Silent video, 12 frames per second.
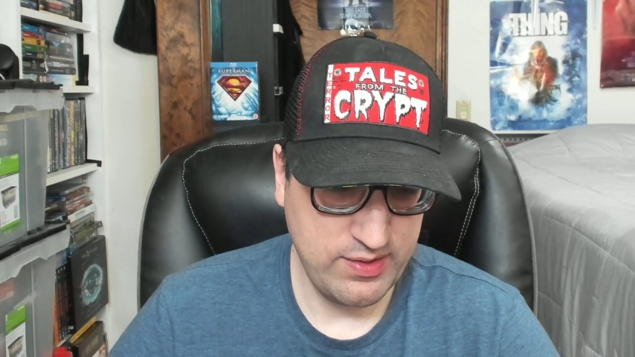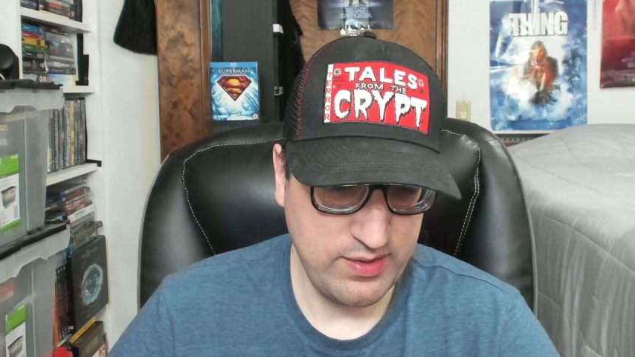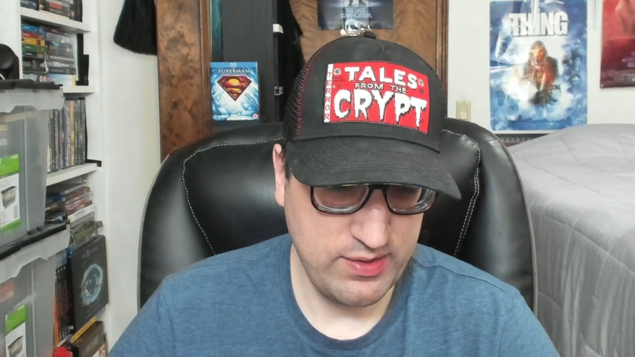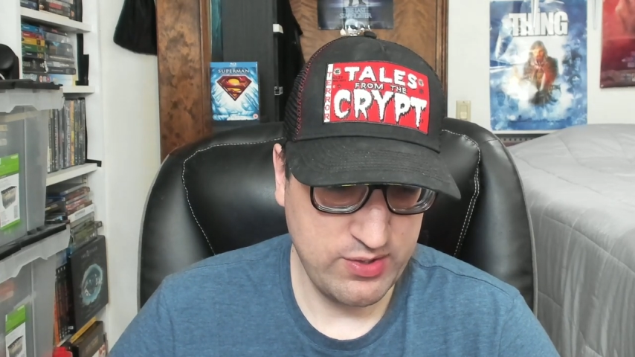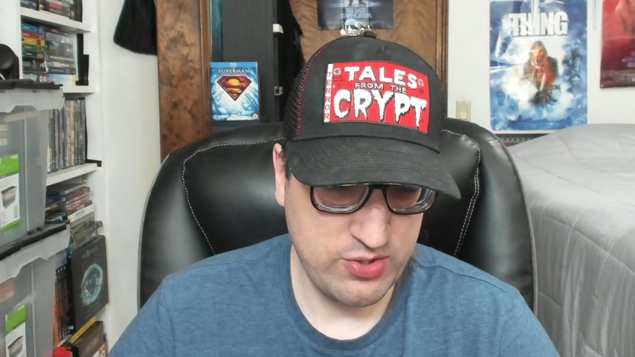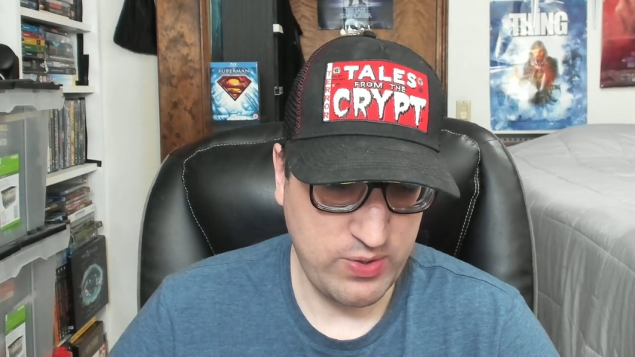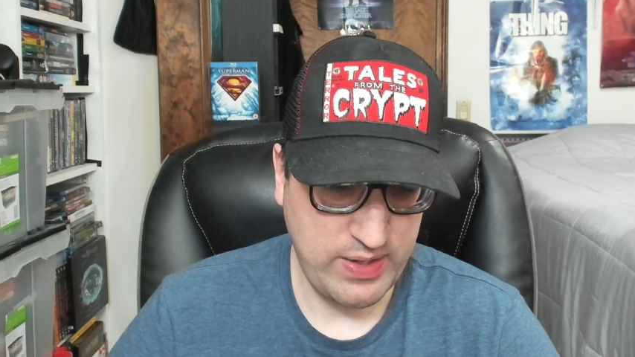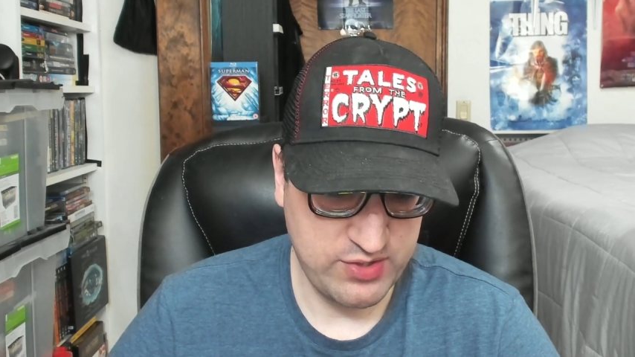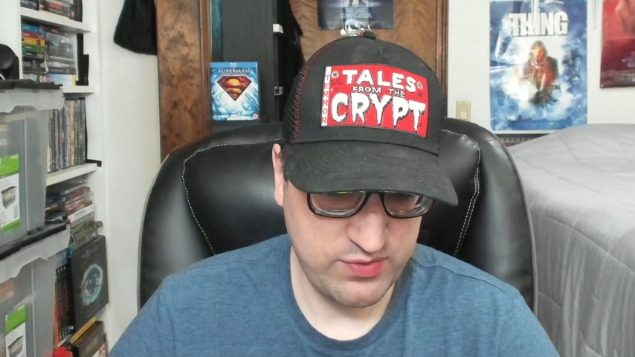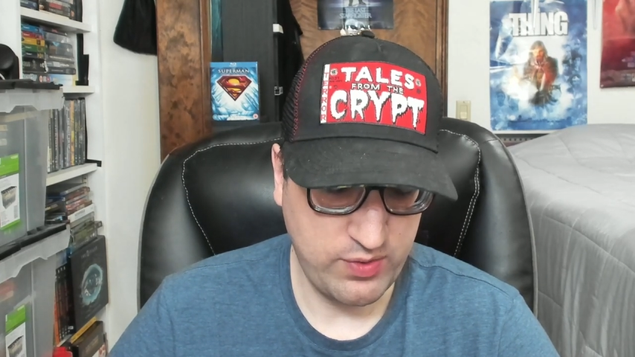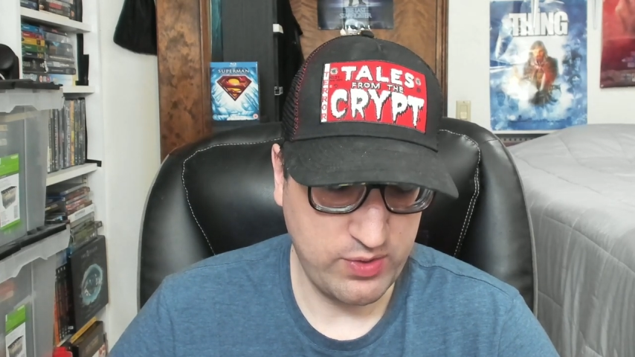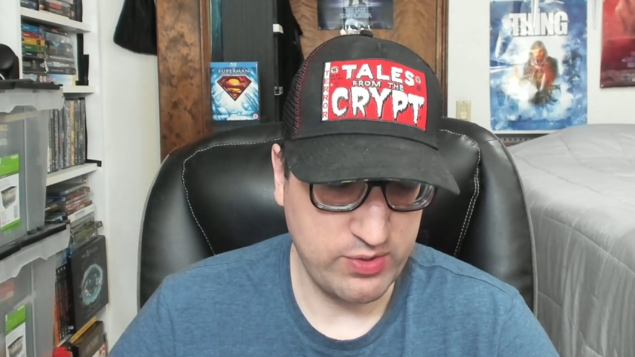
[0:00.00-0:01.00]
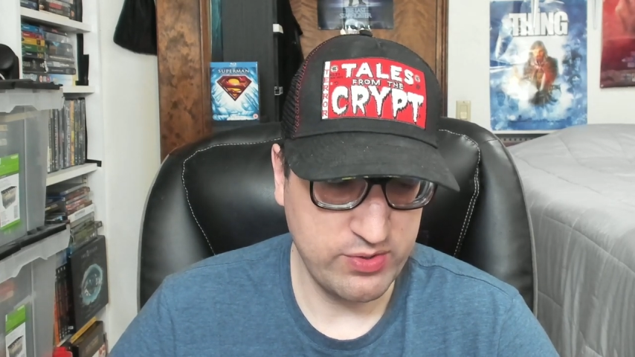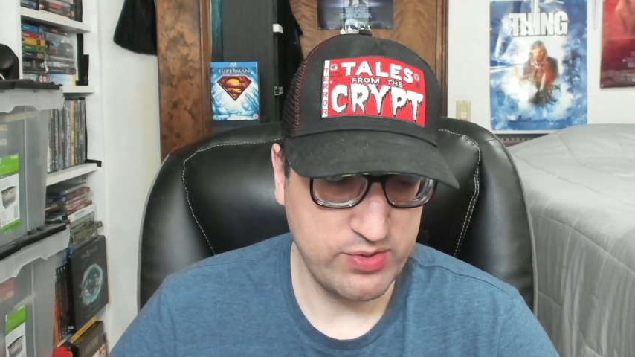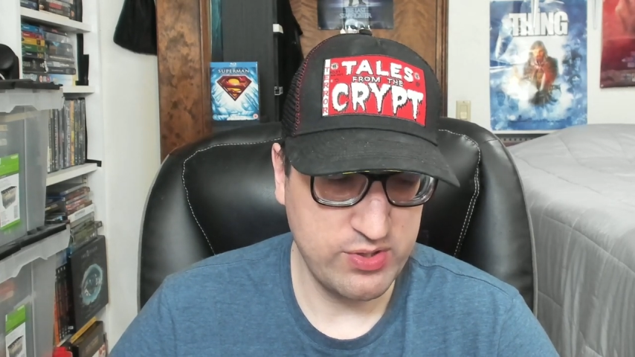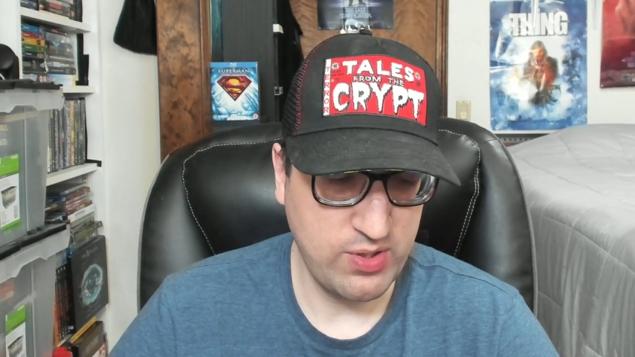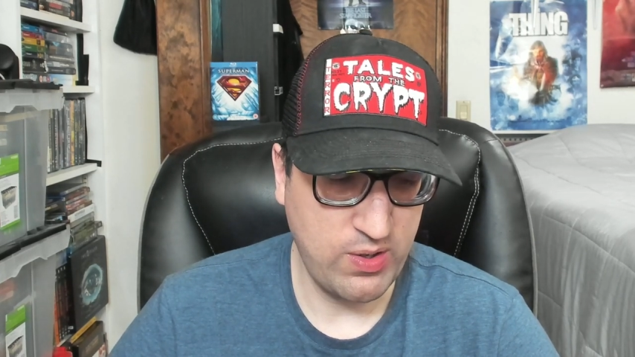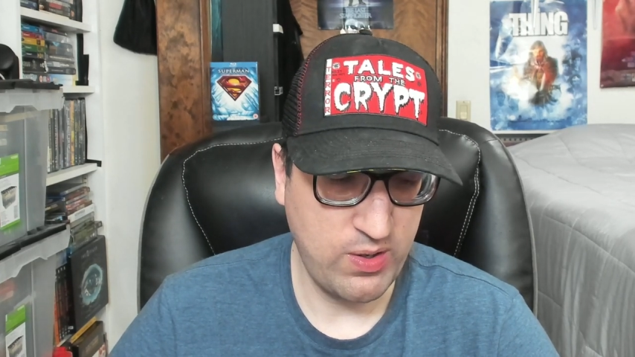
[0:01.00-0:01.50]
the
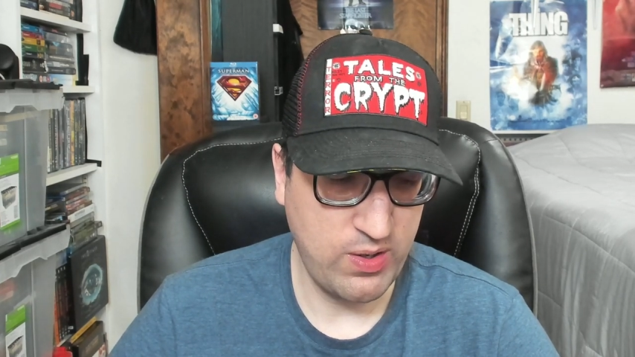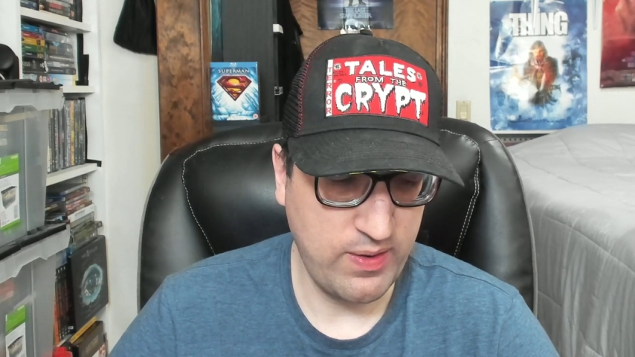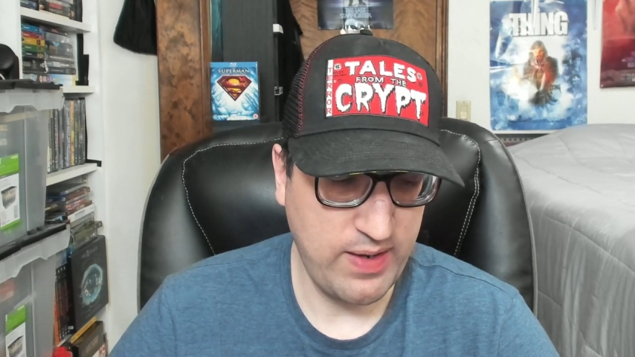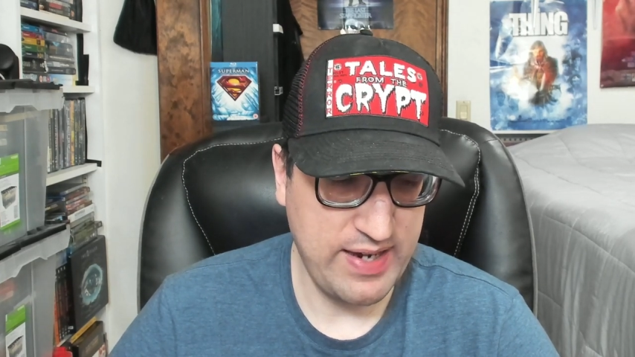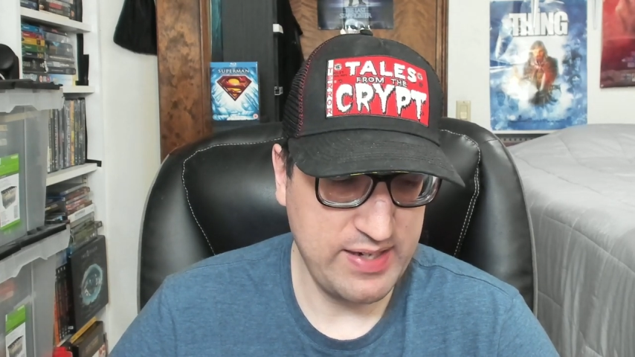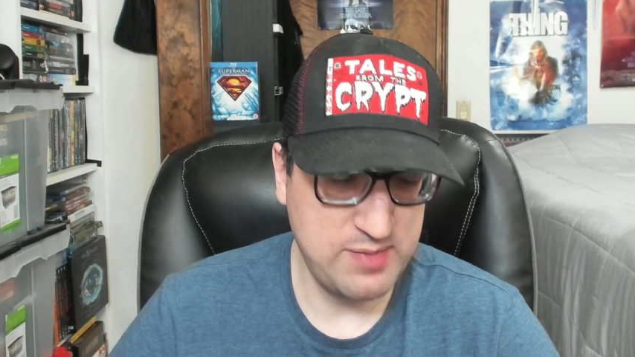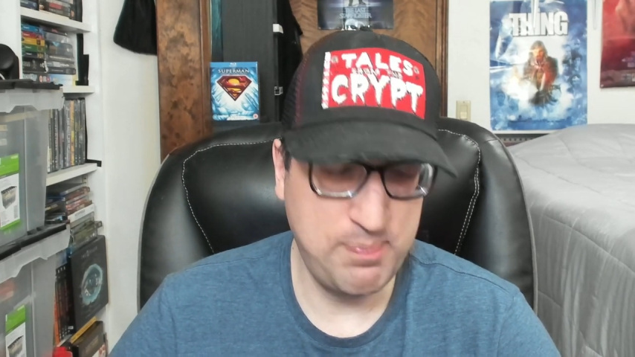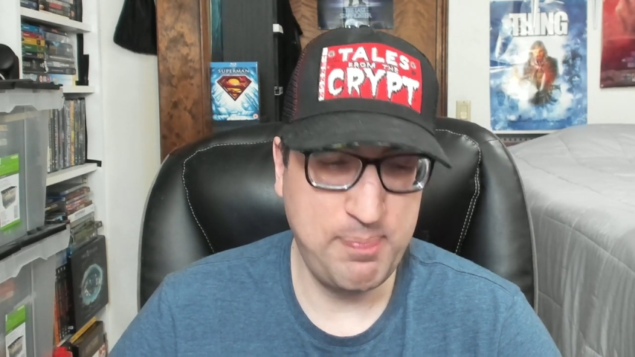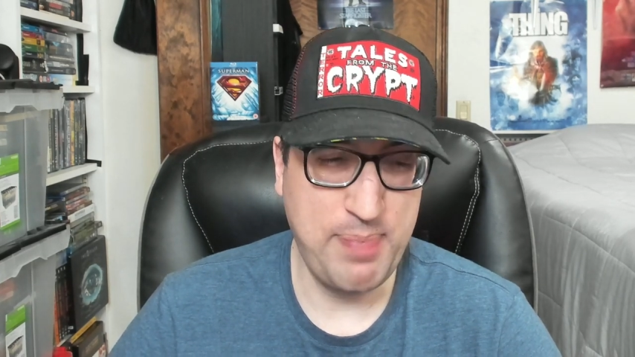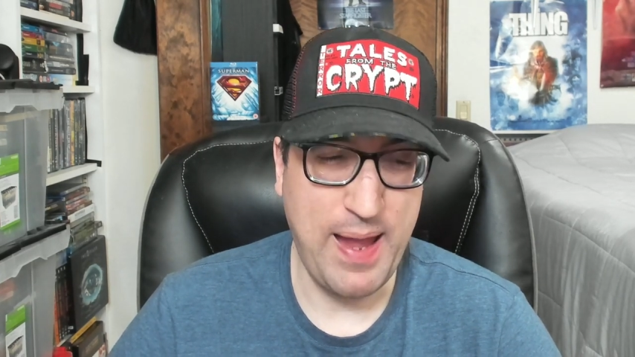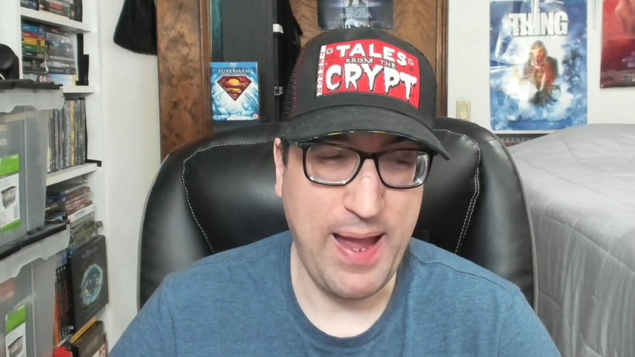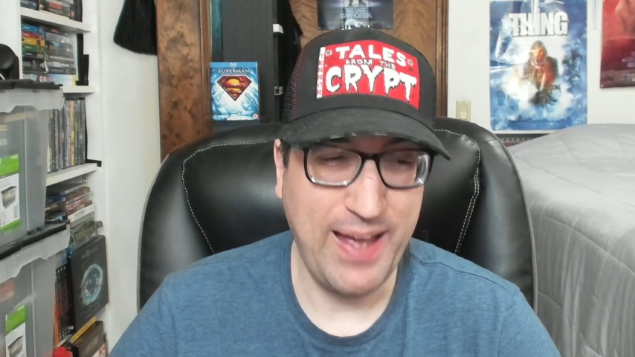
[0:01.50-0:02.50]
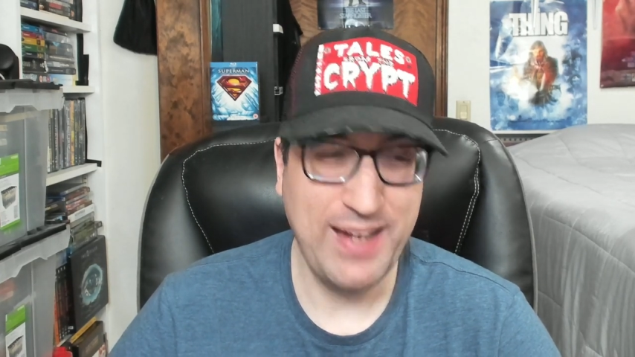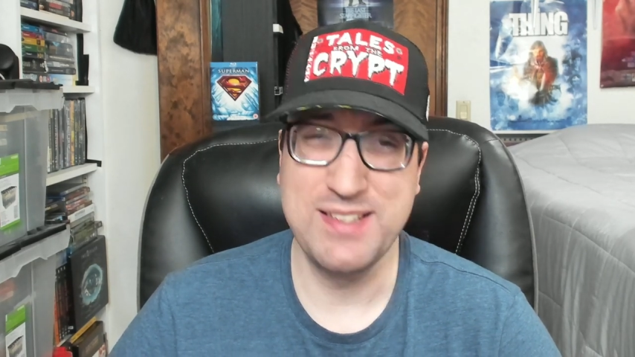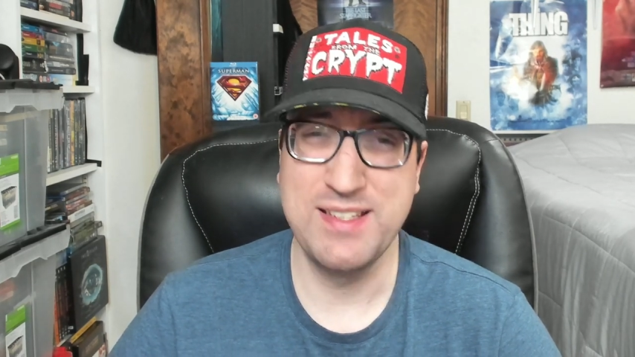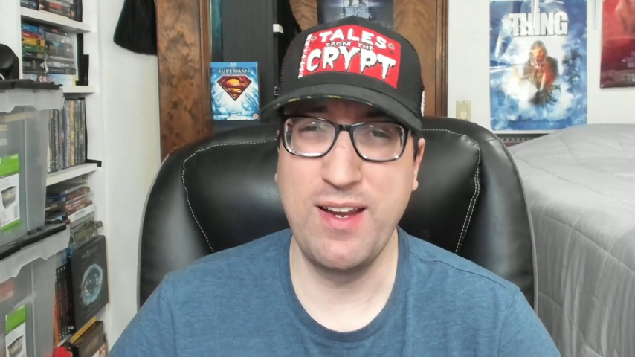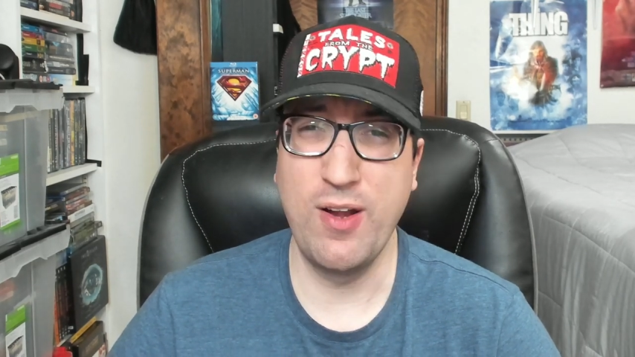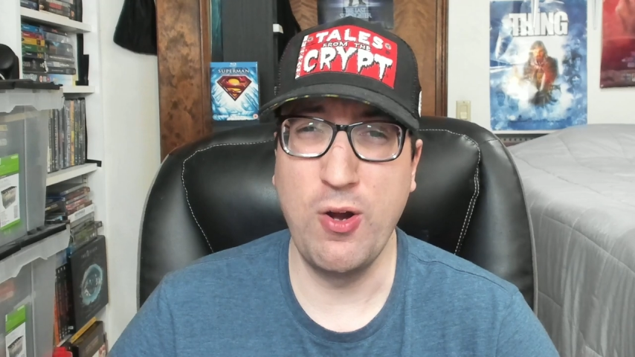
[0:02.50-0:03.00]
transfers are as bad as
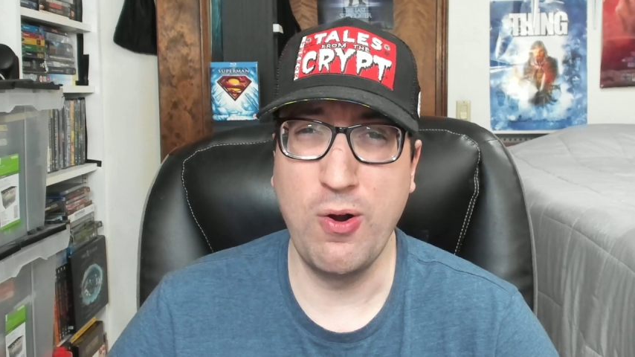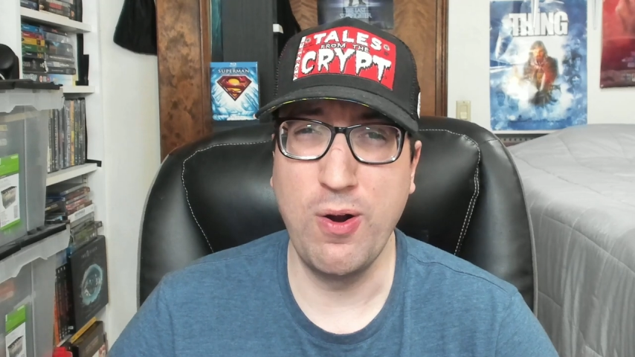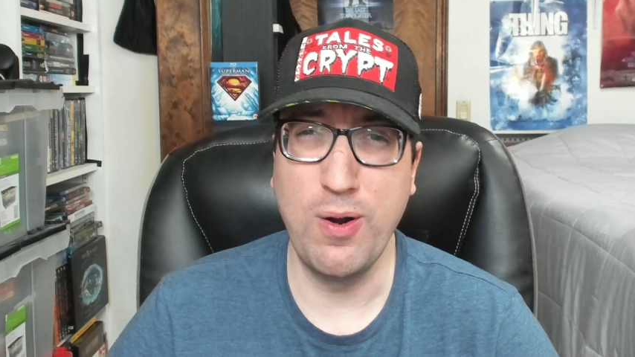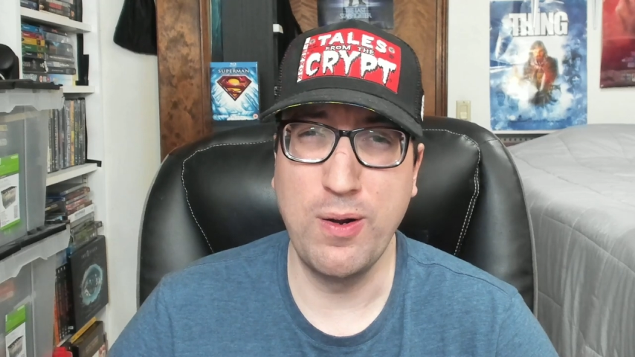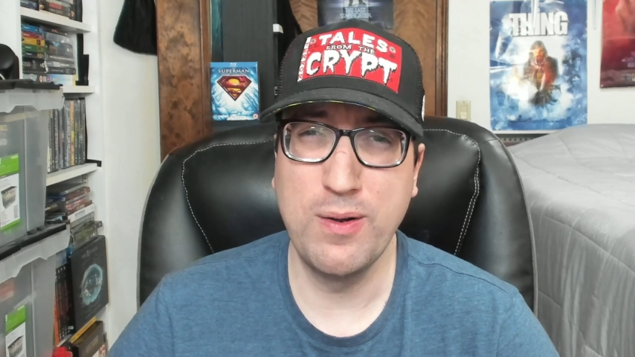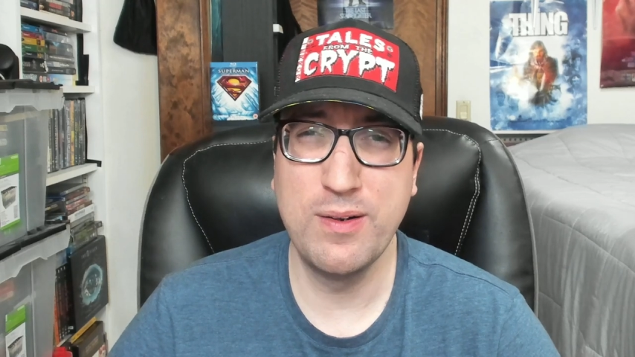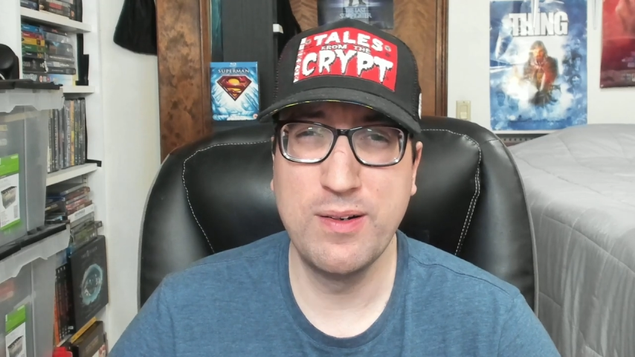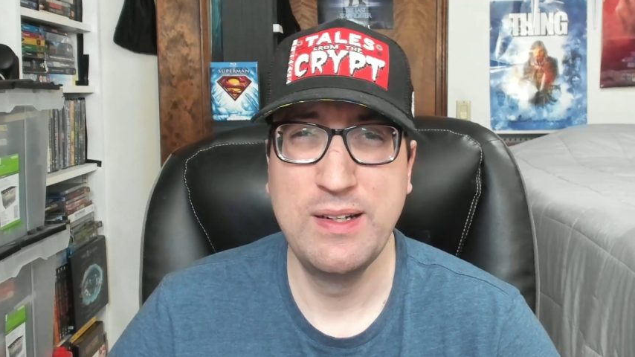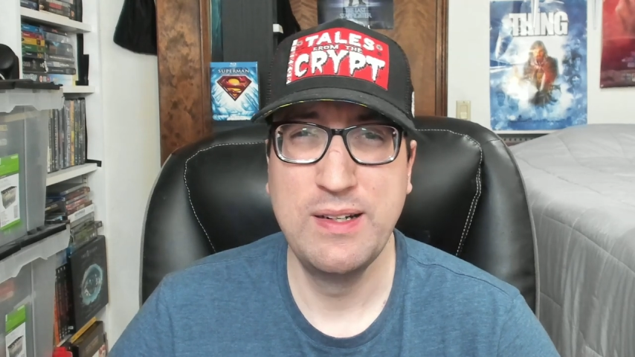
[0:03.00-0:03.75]
they are.